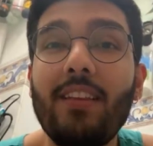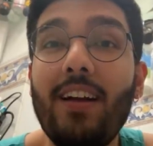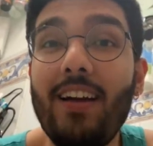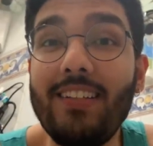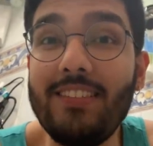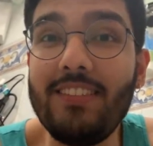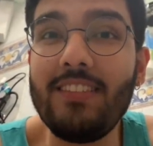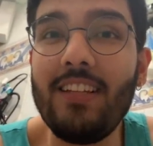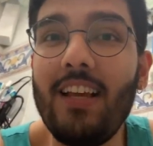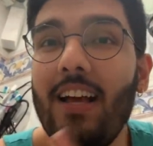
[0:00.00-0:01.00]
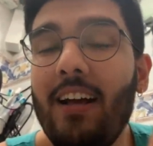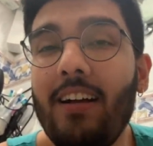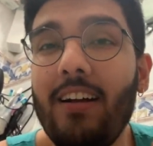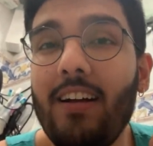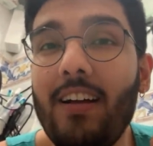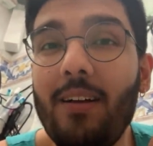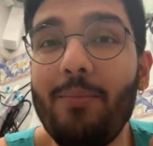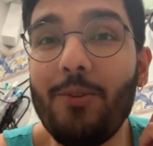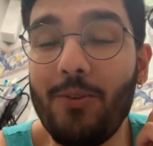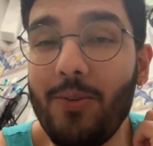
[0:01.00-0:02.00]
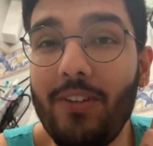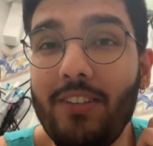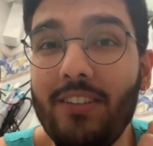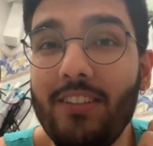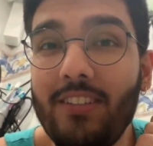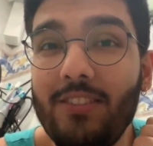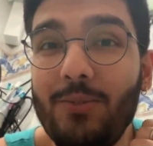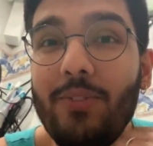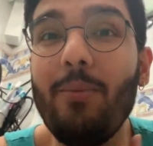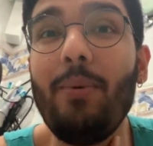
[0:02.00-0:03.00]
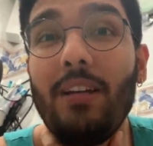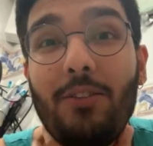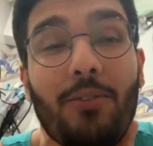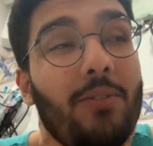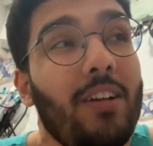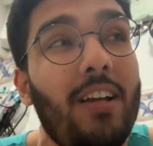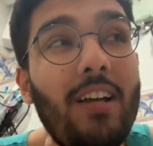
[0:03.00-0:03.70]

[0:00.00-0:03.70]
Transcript: guys uh, i'm going to the bedroom